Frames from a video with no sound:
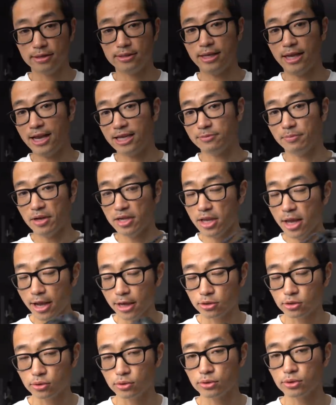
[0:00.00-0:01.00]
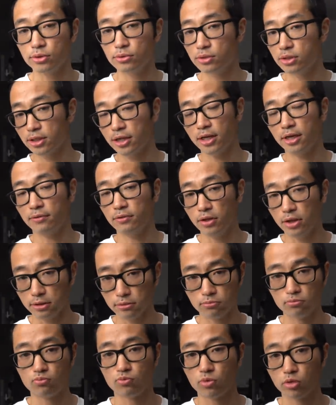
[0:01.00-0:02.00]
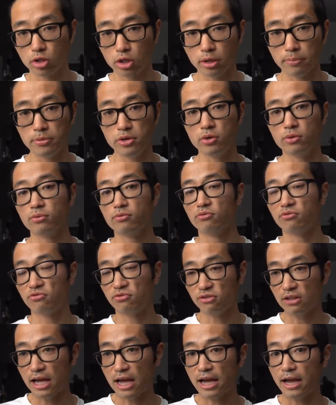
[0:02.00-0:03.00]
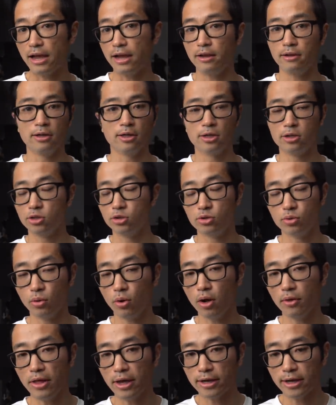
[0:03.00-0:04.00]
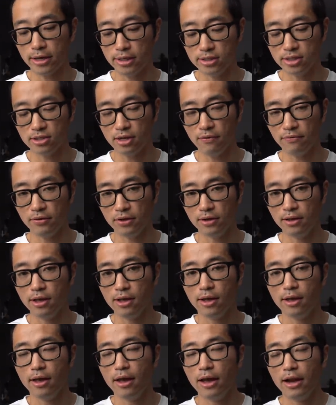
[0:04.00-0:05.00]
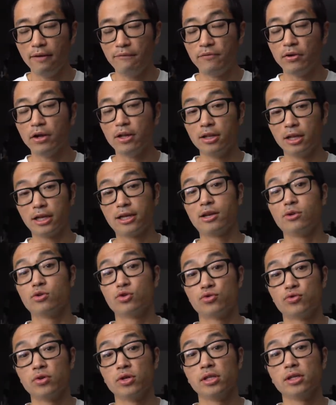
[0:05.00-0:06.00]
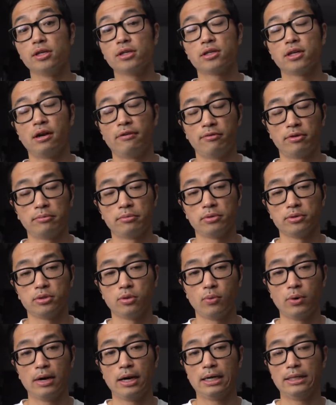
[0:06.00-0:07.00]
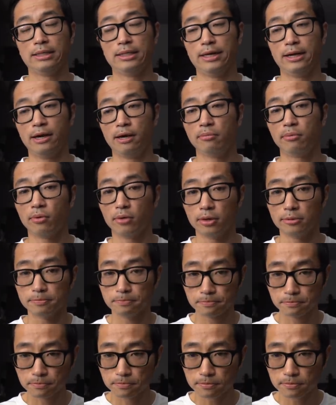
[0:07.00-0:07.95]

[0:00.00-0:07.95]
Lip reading: this as my casual shoe to kind of like commute, fly, do all that kind of stuff in. And I felt like it was really uncomfortable to wear at the airport.